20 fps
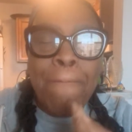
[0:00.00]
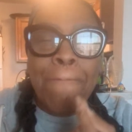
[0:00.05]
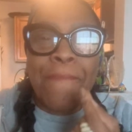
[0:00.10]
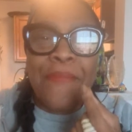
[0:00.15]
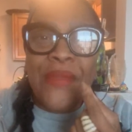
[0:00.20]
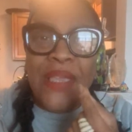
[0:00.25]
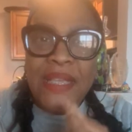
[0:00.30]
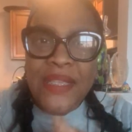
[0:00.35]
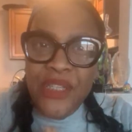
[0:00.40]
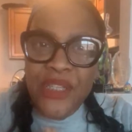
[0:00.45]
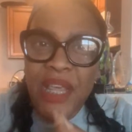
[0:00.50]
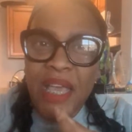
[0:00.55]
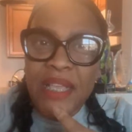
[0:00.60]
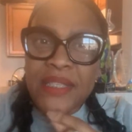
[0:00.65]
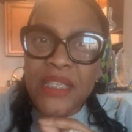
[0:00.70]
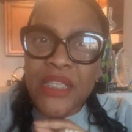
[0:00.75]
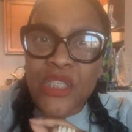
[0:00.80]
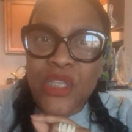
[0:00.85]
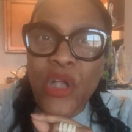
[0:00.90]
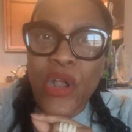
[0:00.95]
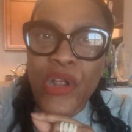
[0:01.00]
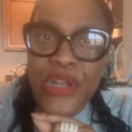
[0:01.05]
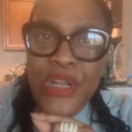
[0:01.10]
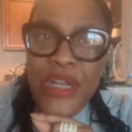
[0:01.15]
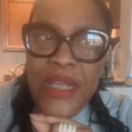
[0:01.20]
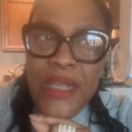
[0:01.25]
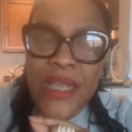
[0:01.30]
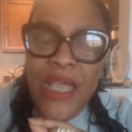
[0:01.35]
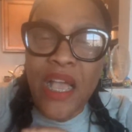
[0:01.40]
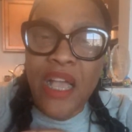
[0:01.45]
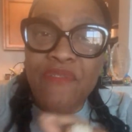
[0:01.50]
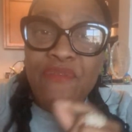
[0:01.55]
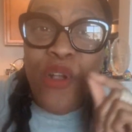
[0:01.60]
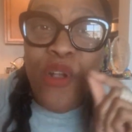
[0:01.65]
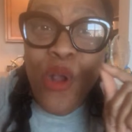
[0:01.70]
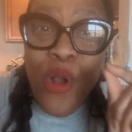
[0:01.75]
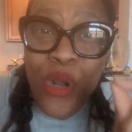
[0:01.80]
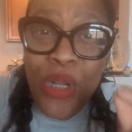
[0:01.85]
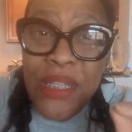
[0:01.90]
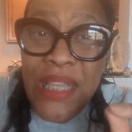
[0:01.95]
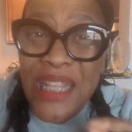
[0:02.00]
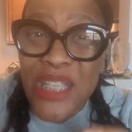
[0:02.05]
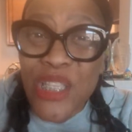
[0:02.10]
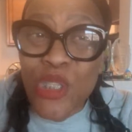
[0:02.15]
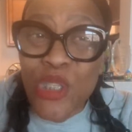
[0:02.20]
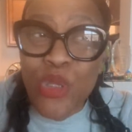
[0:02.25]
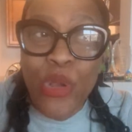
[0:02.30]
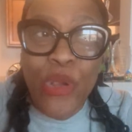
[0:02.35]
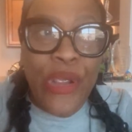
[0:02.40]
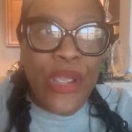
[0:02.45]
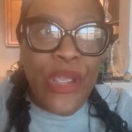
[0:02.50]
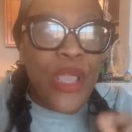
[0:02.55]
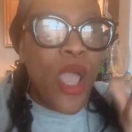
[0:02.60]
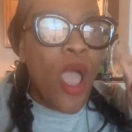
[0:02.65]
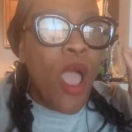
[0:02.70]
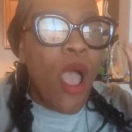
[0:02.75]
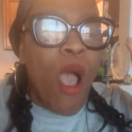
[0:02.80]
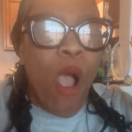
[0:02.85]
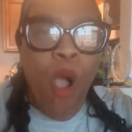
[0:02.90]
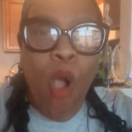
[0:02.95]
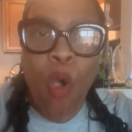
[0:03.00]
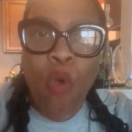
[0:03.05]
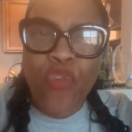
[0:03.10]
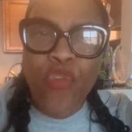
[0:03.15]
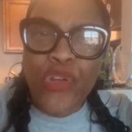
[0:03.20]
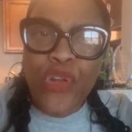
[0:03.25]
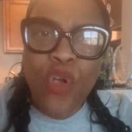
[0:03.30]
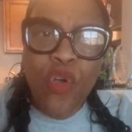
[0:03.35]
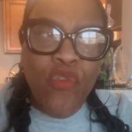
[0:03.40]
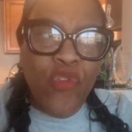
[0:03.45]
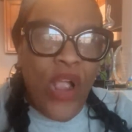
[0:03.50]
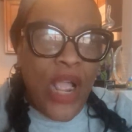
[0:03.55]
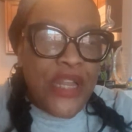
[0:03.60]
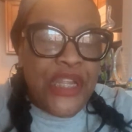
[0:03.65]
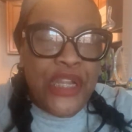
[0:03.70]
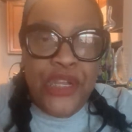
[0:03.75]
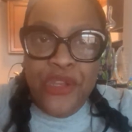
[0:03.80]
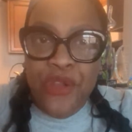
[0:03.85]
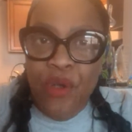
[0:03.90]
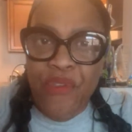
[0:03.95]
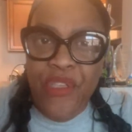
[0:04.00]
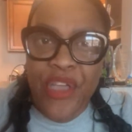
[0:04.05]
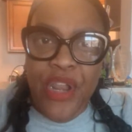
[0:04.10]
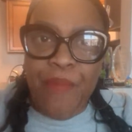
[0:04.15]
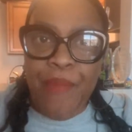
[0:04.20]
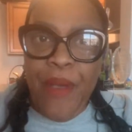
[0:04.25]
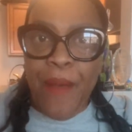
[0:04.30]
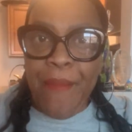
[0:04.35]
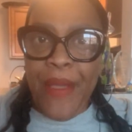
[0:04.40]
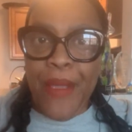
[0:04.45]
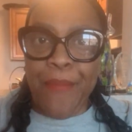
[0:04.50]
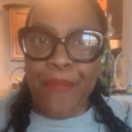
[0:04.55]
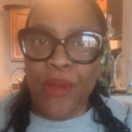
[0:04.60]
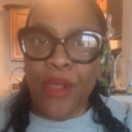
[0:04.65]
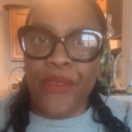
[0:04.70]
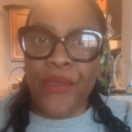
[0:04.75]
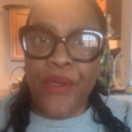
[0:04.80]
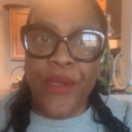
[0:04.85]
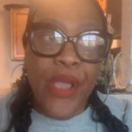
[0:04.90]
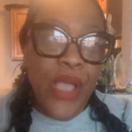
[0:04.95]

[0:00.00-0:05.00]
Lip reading: Isn't that disheartening? I've heard that story over and over. I didn't know that about my brother.